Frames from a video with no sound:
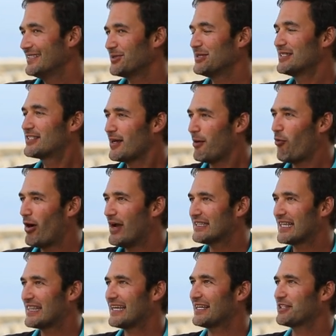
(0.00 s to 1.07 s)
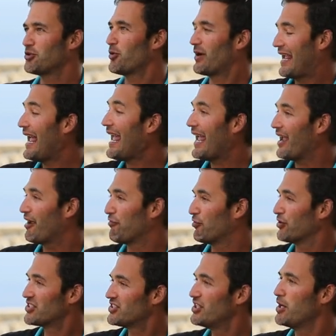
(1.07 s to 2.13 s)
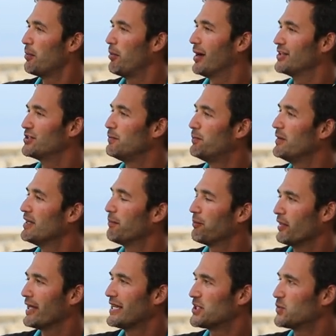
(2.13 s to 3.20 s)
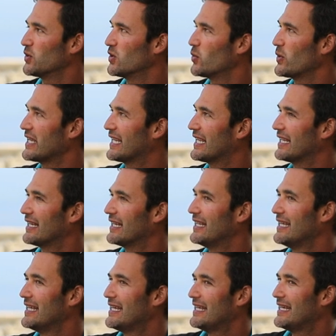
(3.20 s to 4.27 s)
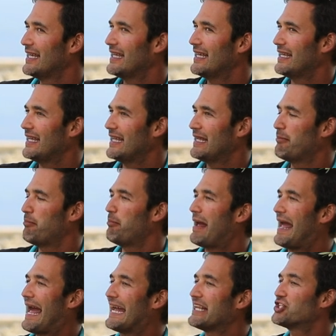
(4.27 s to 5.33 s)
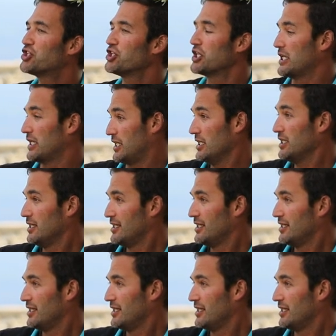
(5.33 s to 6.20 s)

and so, in some ways, I think it's okay for cinema to be a place where we can imagine